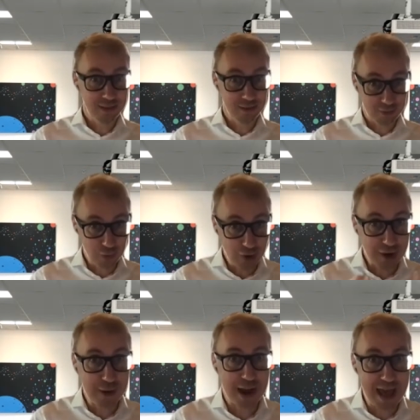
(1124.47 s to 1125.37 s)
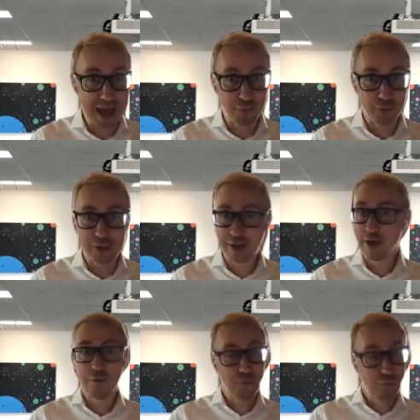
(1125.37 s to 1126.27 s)
we're talking about a handful, like
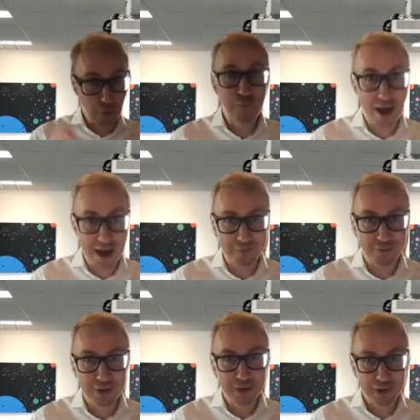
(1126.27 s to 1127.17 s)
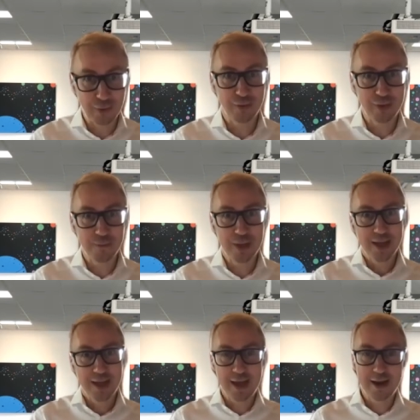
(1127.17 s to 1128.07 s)
4 or 5, like one of them.
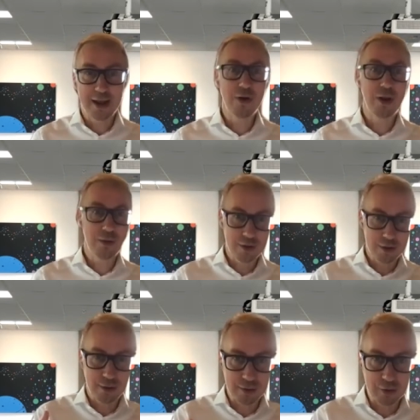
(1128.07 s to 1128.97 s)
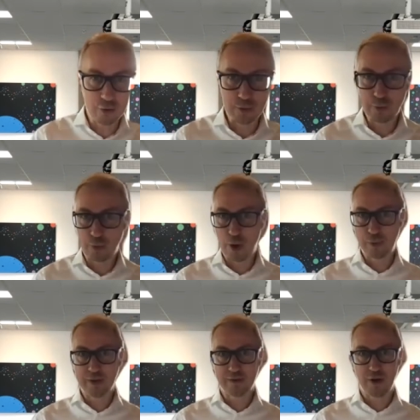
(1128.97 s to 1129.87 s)
And you
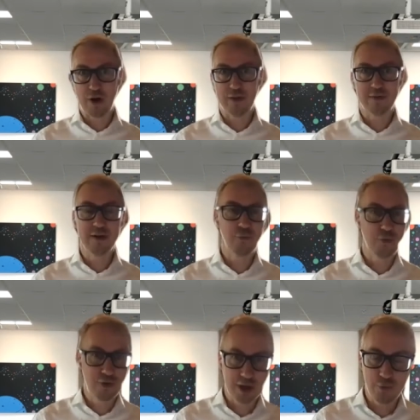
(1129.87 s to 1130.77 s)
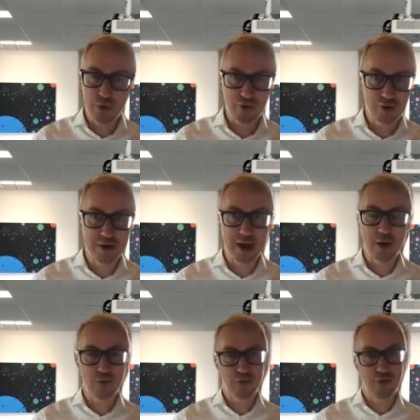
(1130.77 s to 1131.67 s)
probably saw this. Neo4j, we just
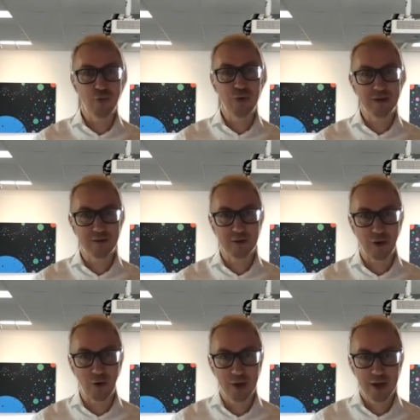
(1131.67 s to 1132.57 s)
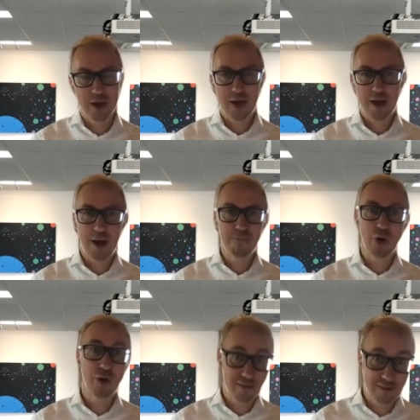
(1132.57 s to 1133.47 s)
announced 2 weeks ago
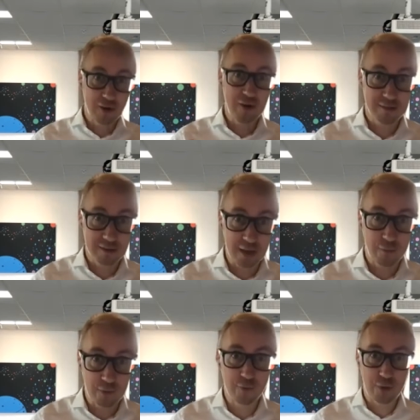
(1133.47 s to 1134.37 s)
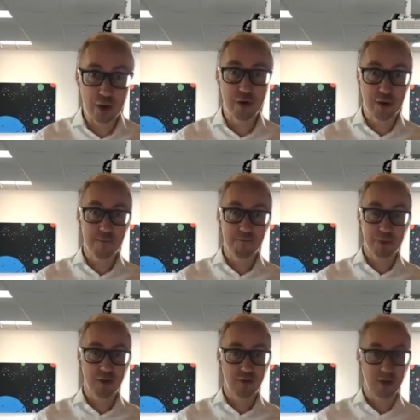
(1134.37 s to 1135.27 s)
our Series F funding.
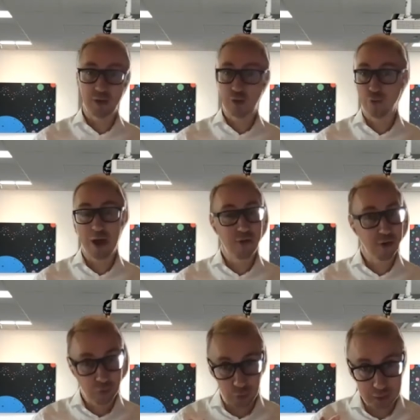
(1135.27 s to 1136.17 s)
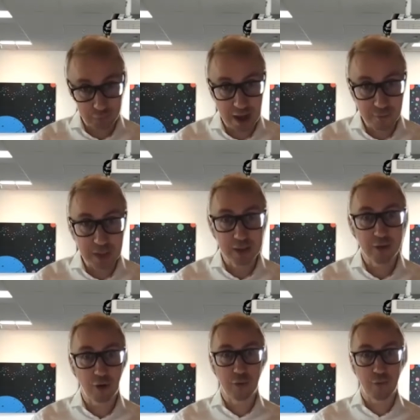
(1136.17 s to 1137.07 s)
It's a $325 million
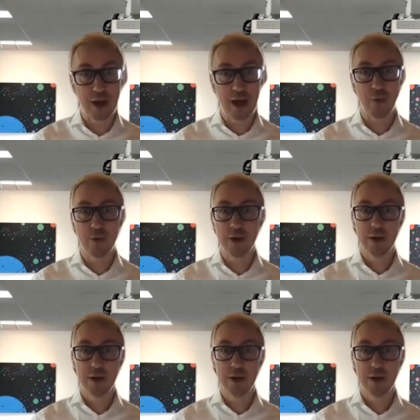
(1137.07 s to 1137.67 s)
round.